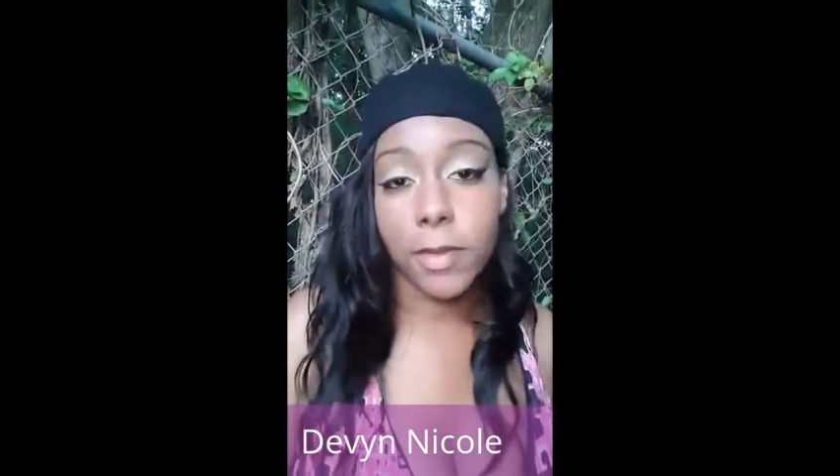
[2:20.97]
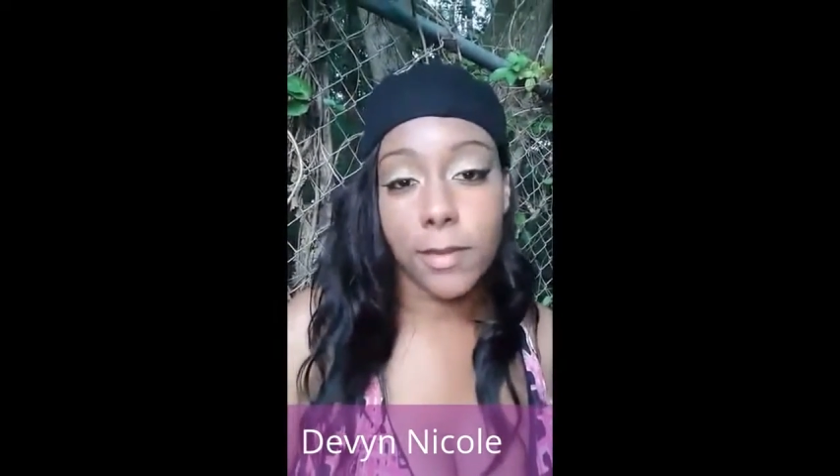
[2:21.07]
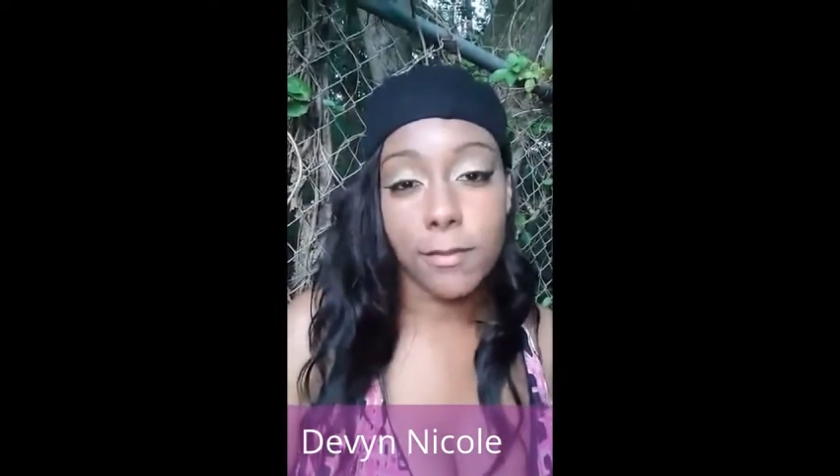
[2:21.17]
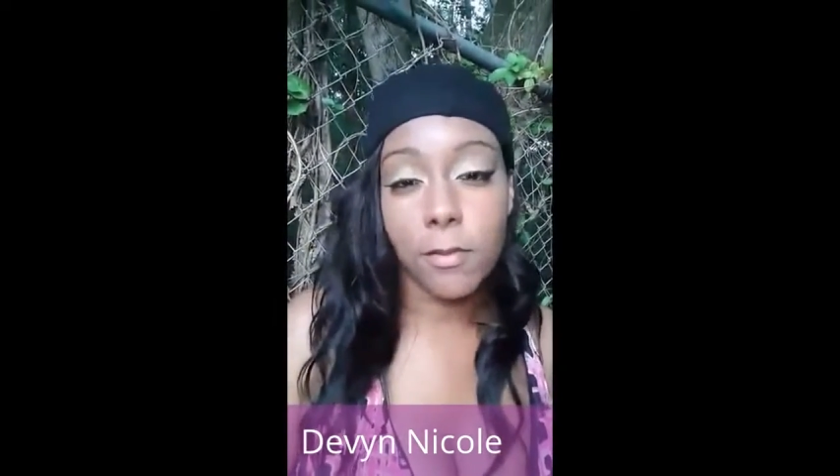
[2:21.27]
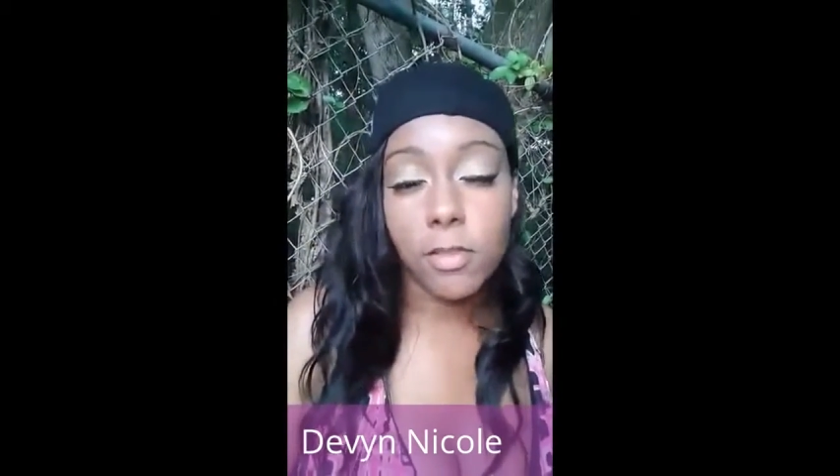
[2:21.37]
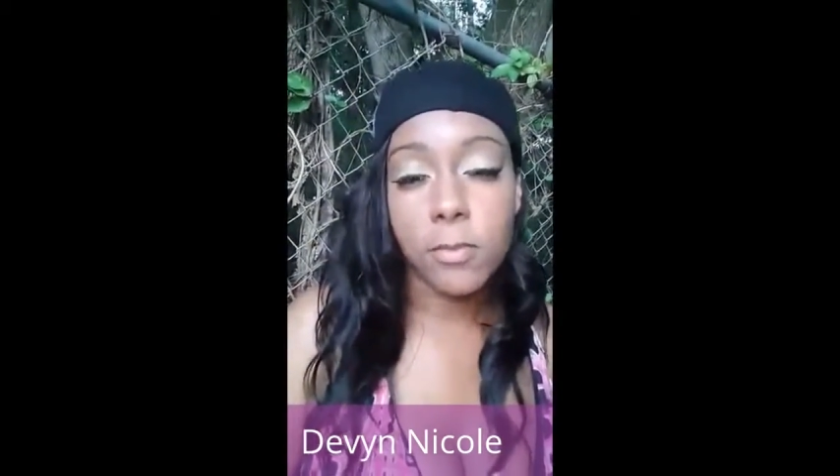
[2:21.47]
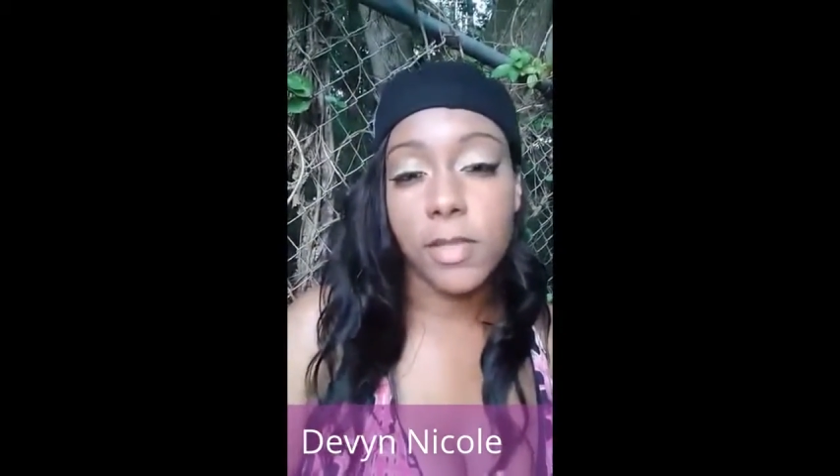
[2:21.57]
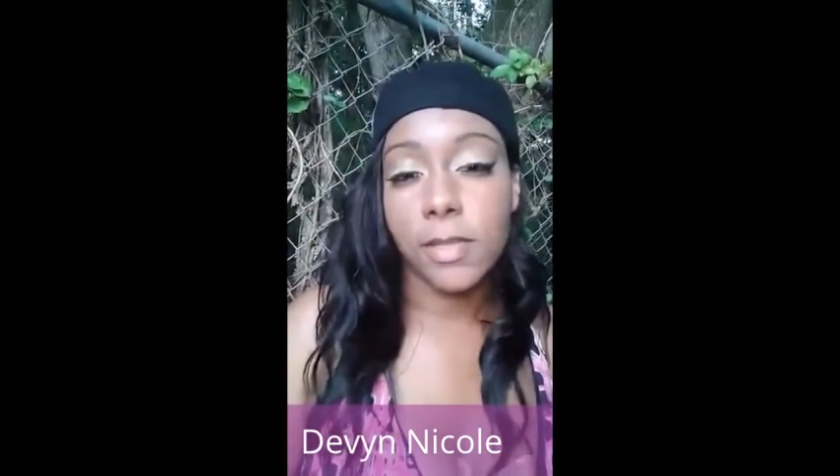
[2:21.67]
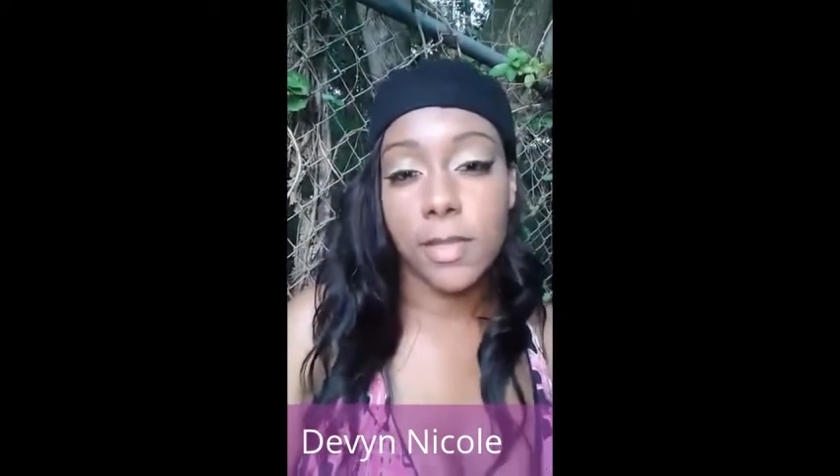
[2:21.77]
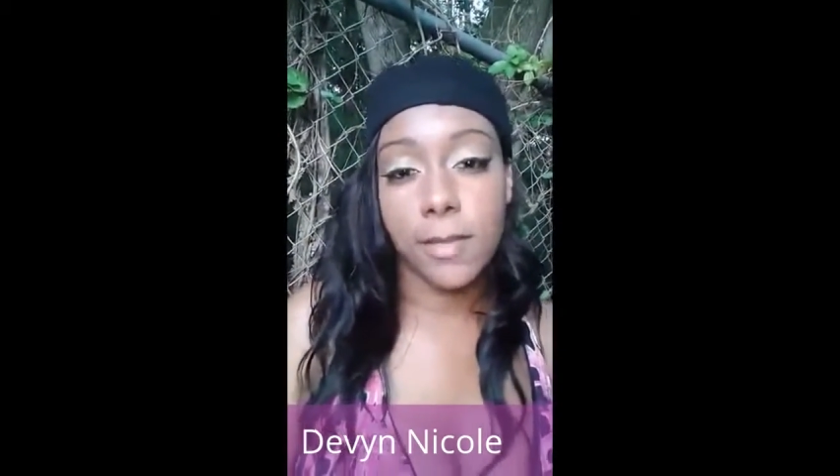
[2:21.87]
but
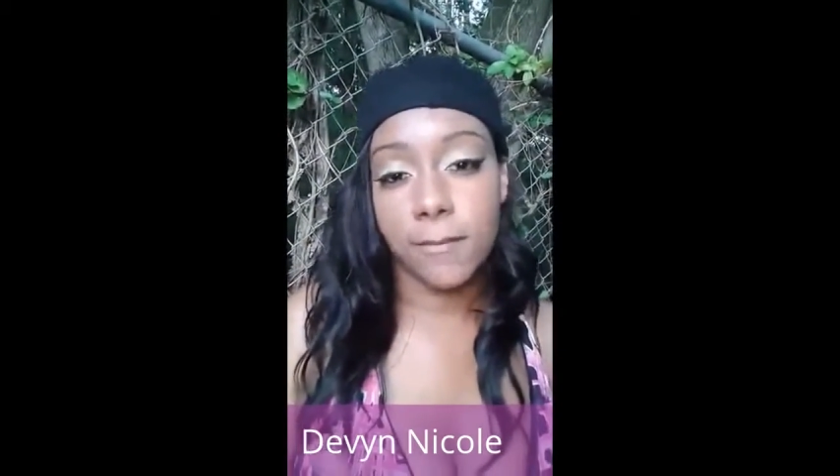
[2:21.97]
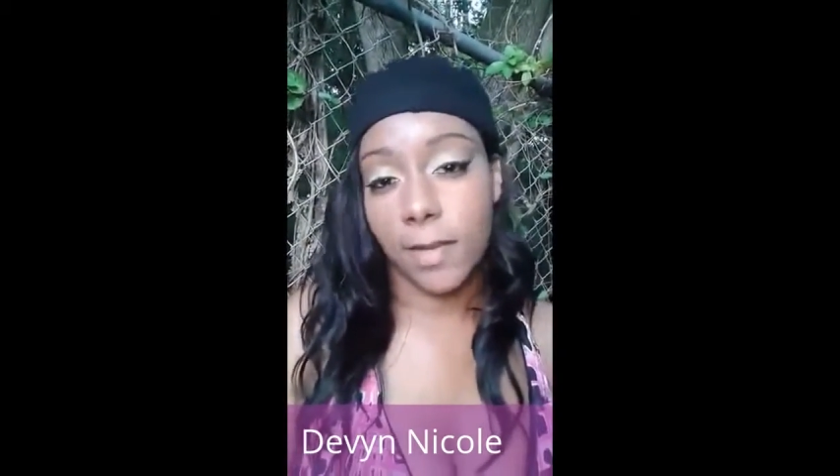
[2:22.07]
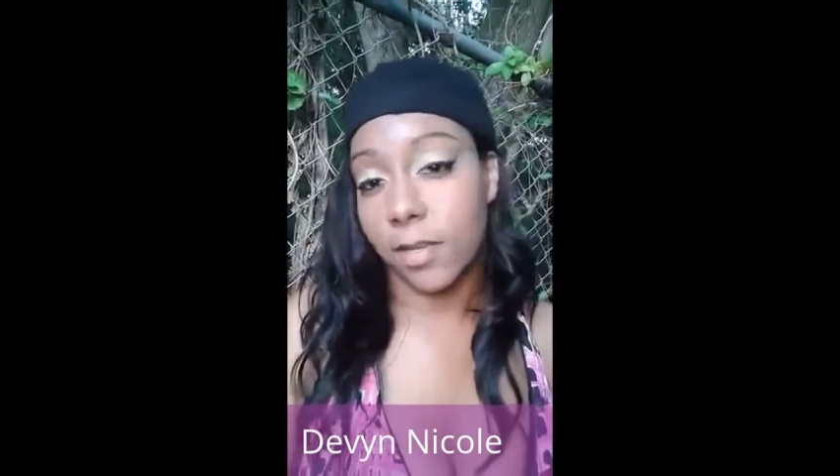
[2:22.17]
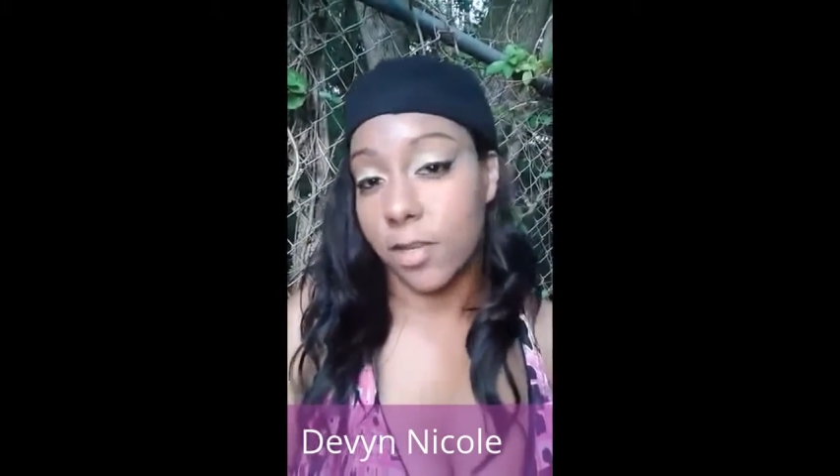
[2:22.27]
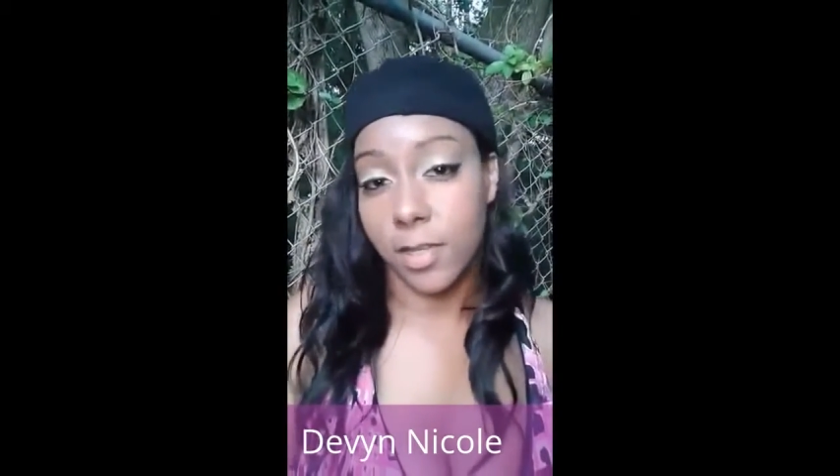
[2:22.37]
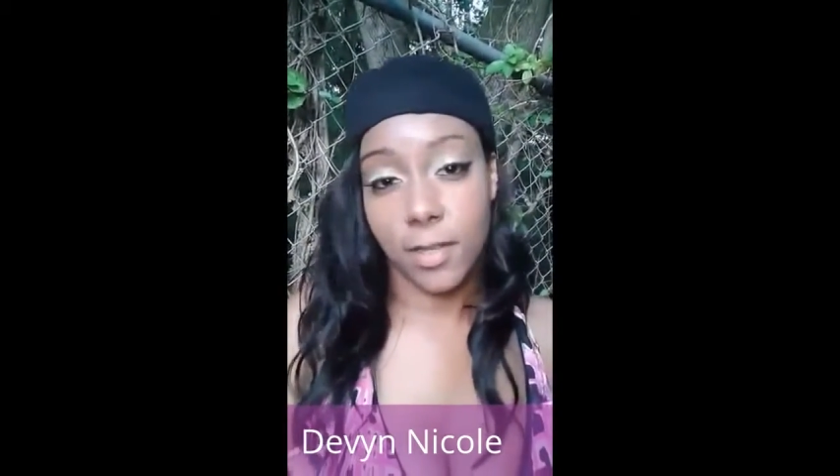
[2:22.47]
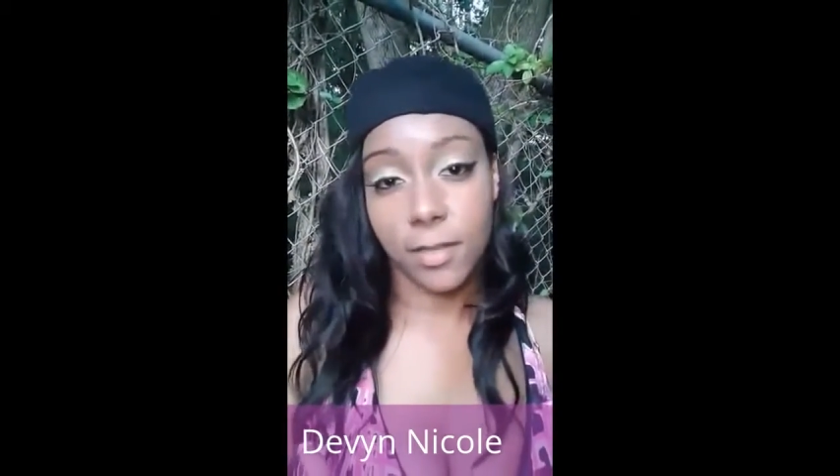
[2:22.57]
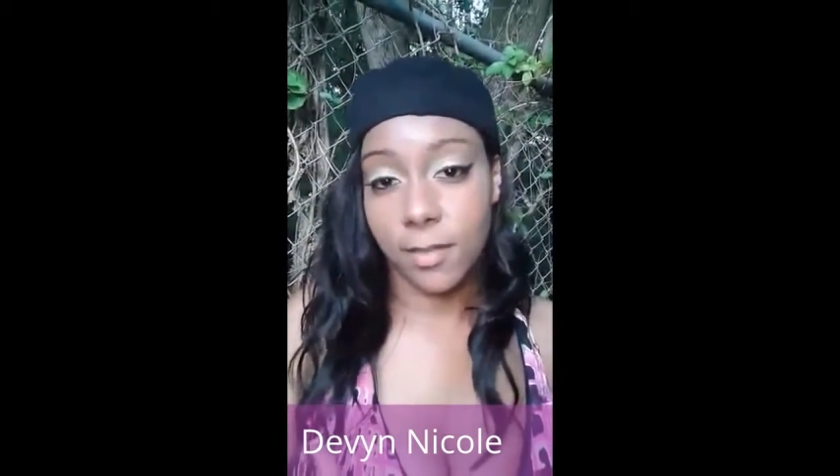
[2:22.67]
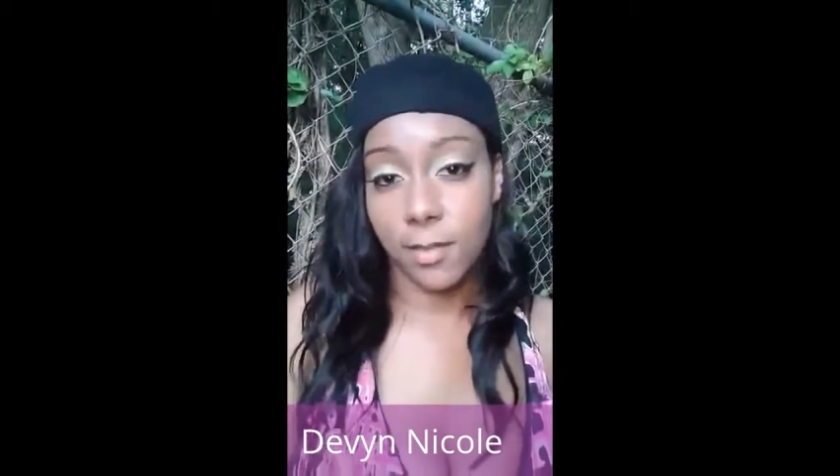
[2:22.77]
ultimately, if I couldn't,